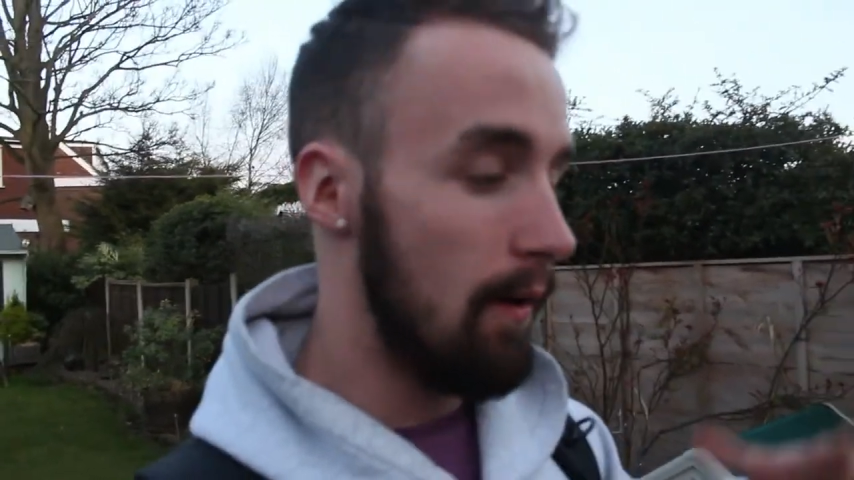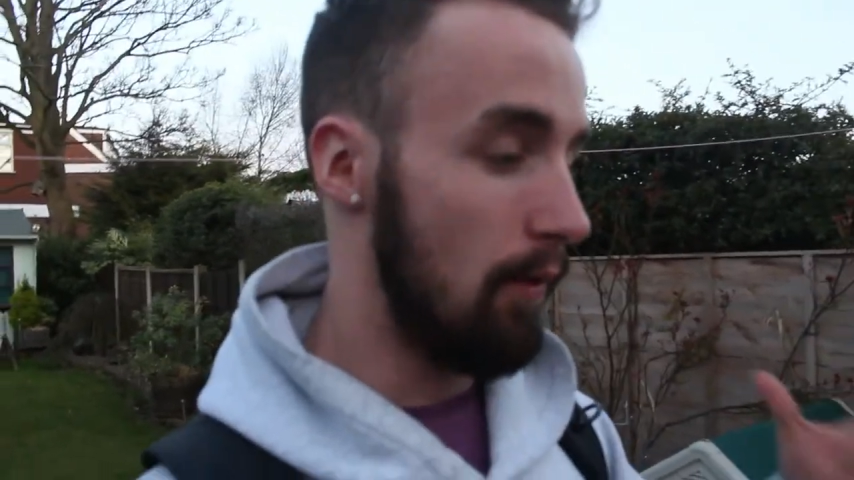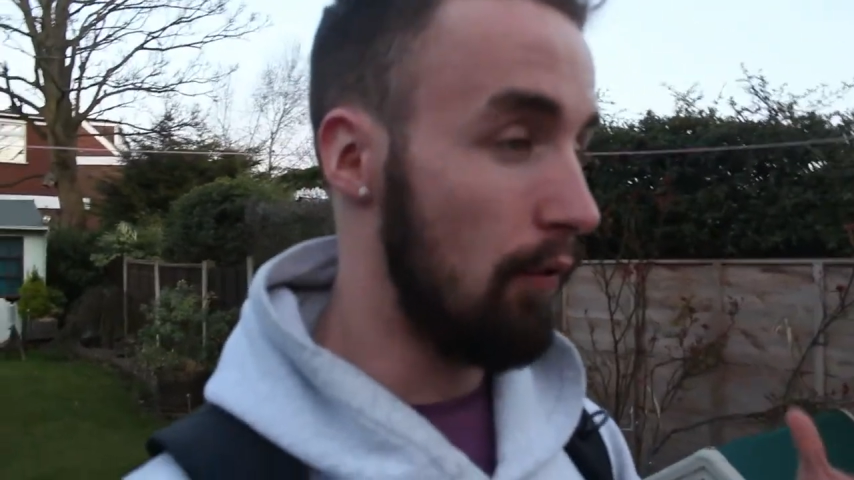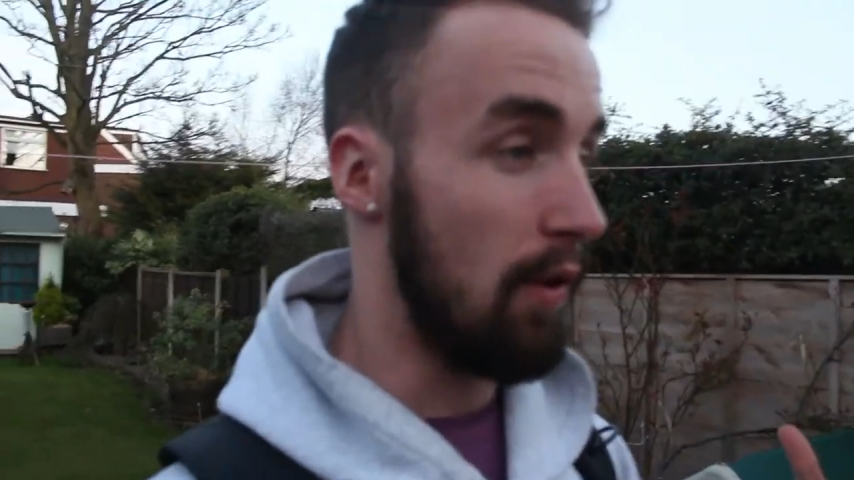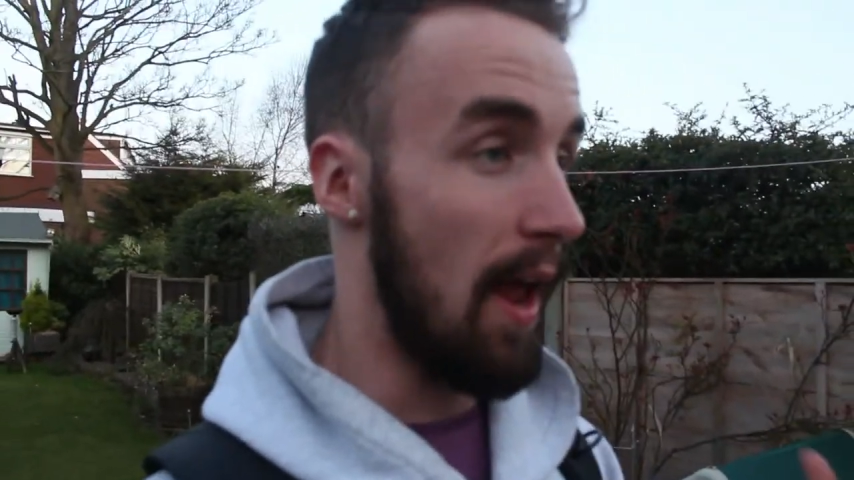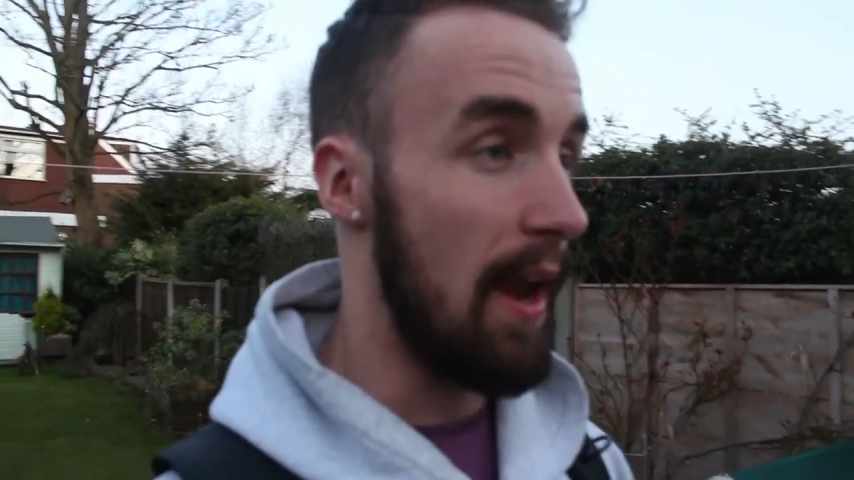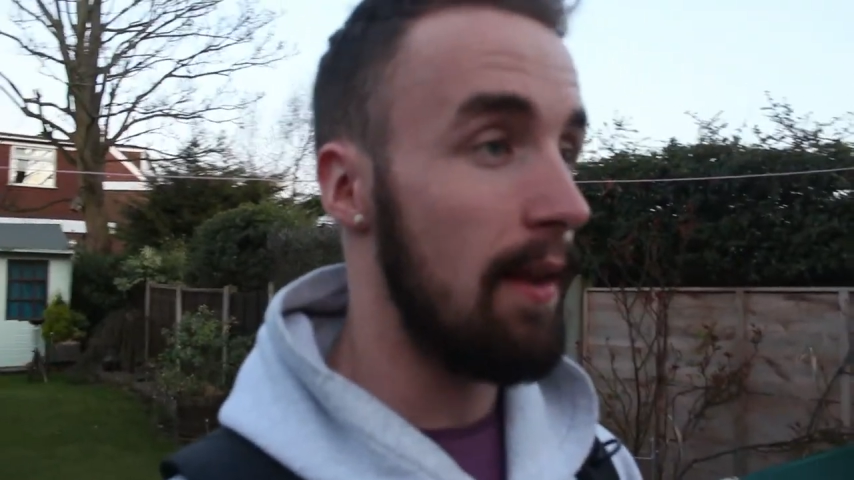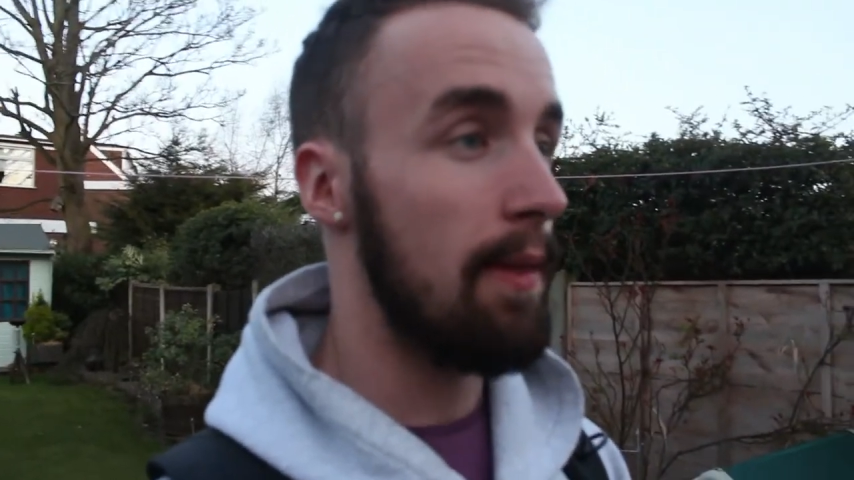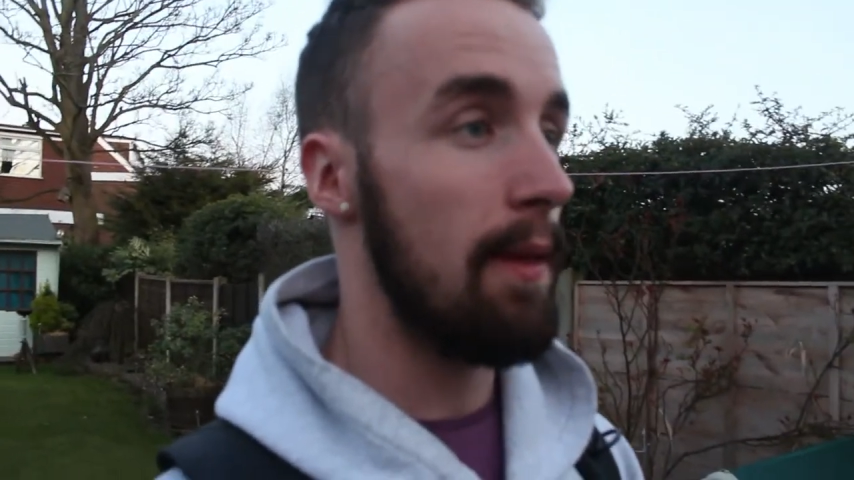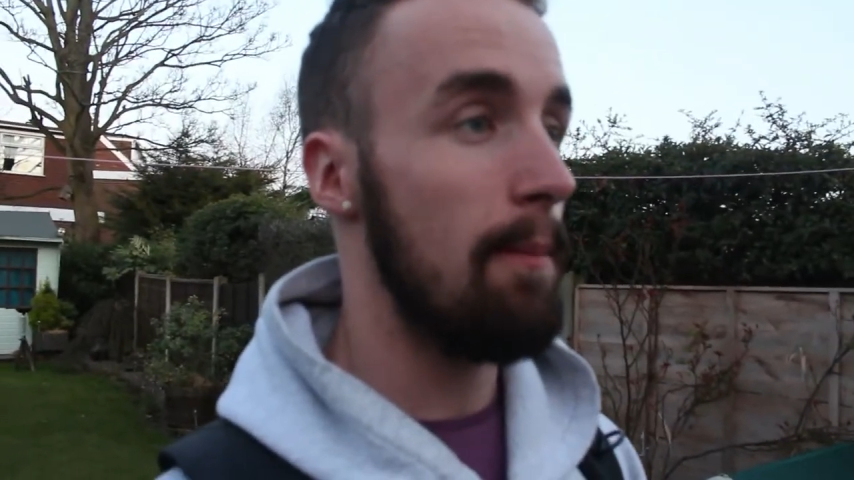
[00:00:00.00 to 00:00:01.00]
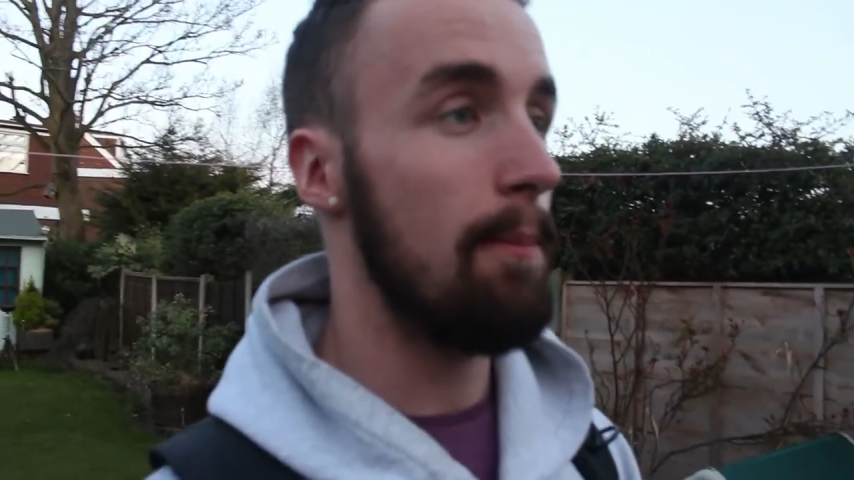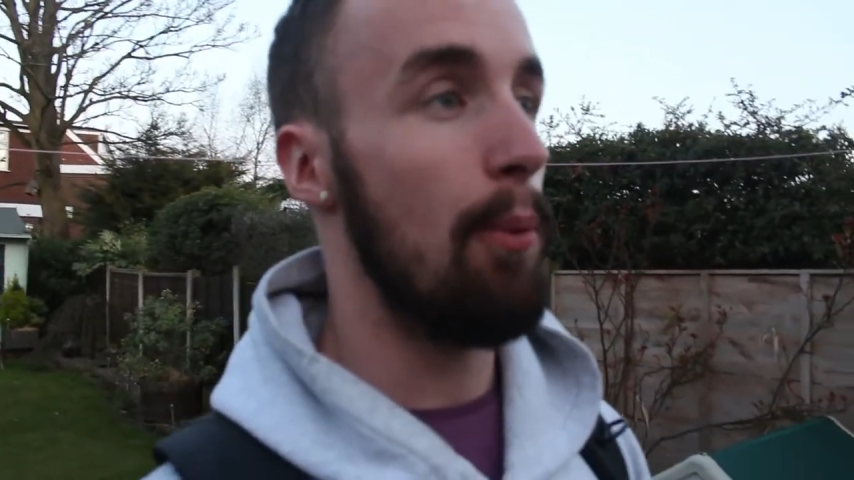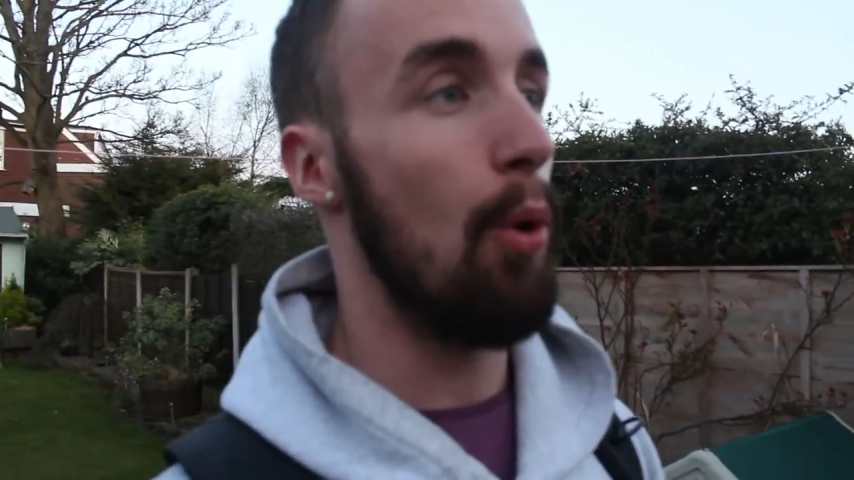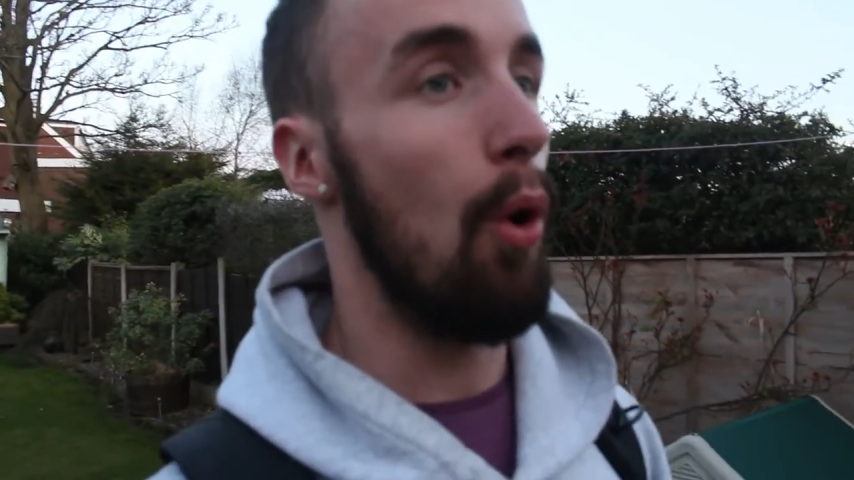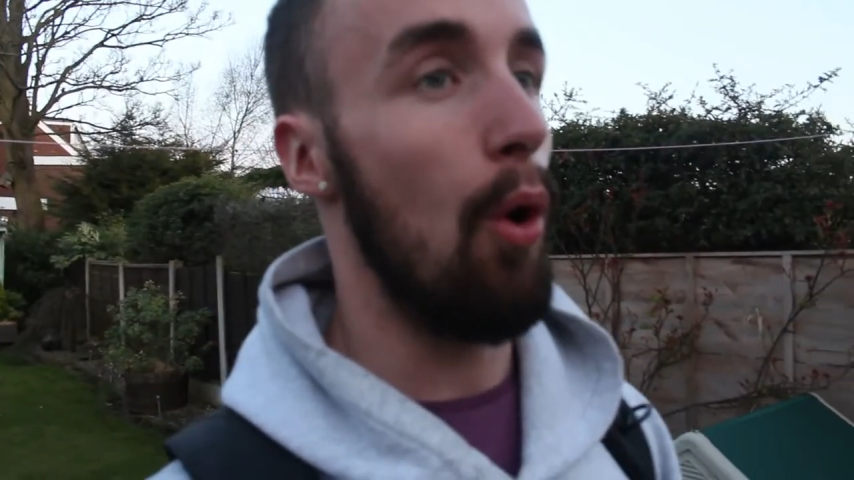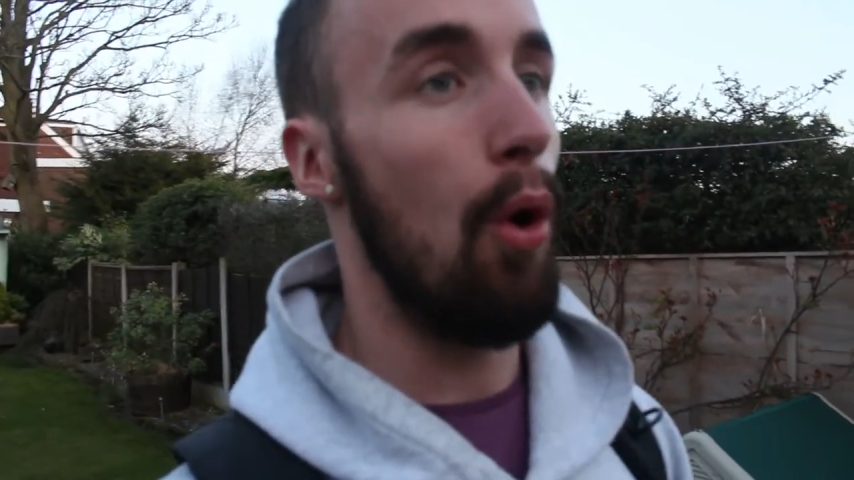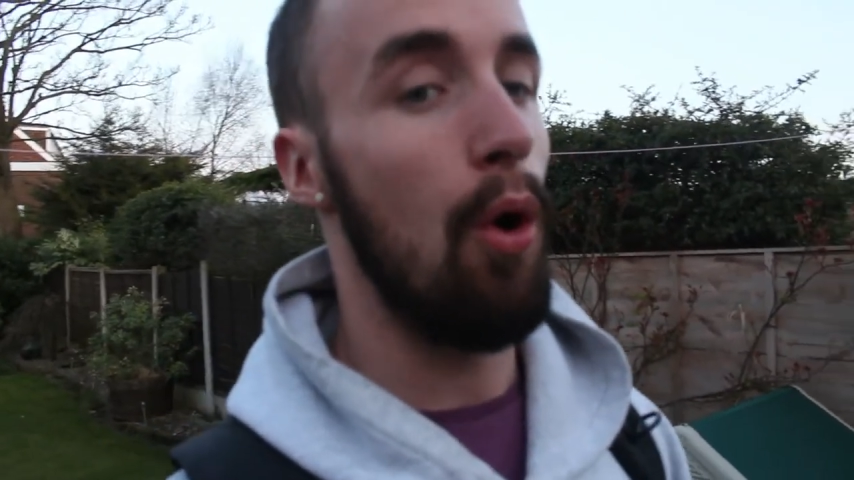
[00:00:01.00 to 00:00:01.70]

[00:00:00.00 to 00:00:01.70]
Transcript: I've not done anything but